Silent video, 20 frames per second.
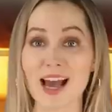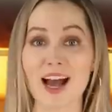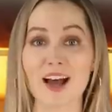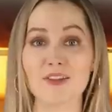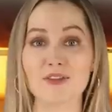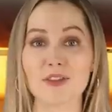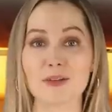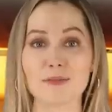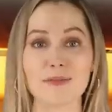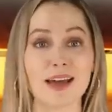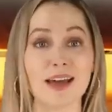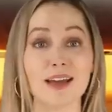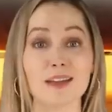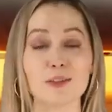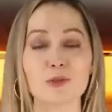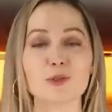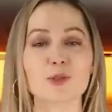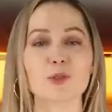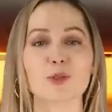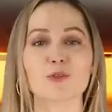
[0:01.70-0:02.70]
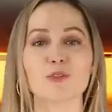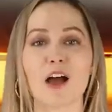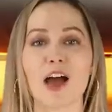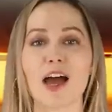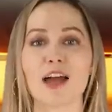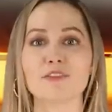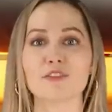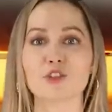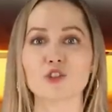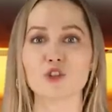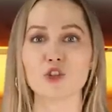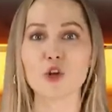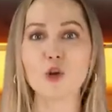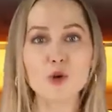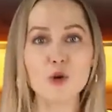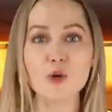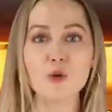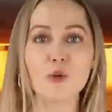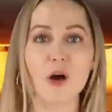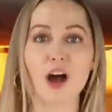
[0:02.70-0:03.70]
have the man who survived
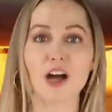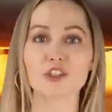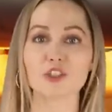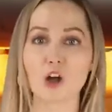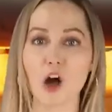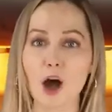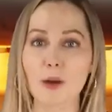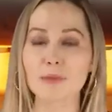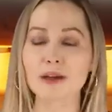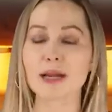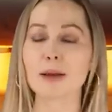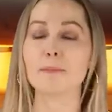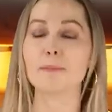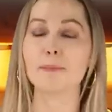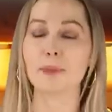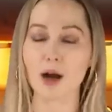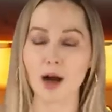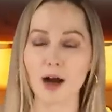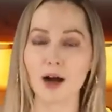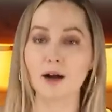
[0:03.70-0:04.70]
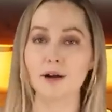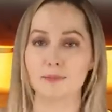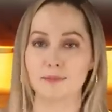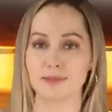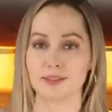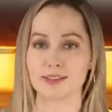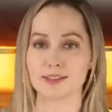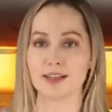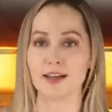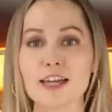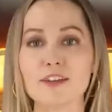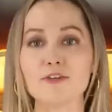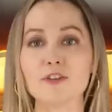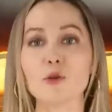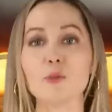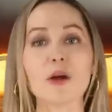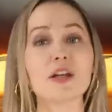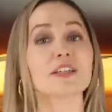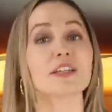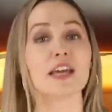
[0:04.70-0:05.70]
two atomic if
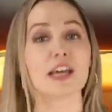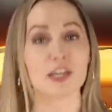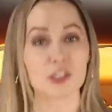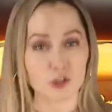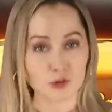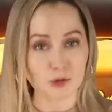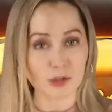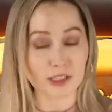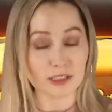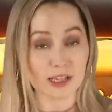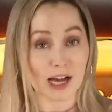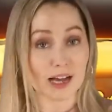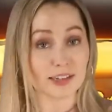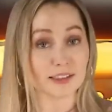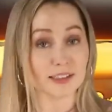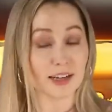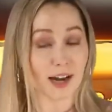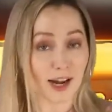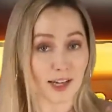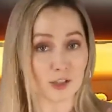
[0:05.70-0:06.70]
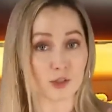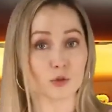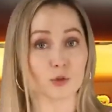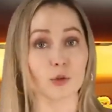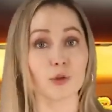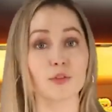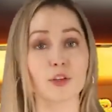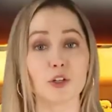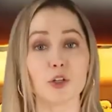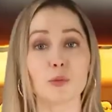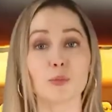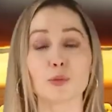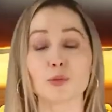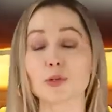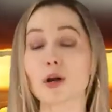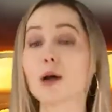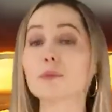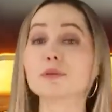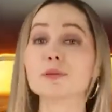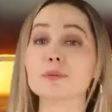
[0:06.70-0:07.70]
you went to history class in high school, then you
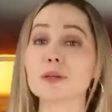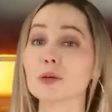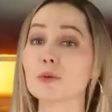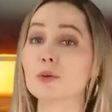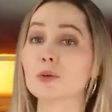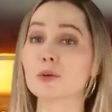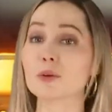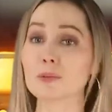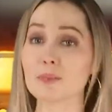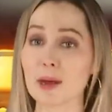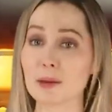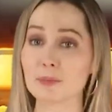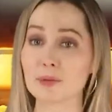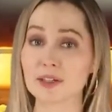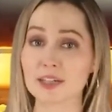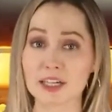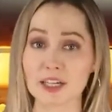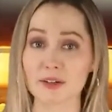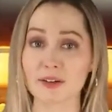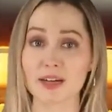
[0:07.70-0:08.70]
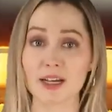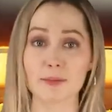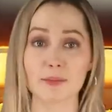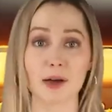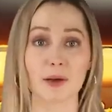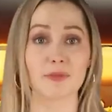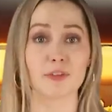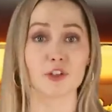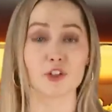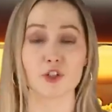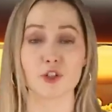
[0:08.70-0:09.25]
probably will remember hearing about the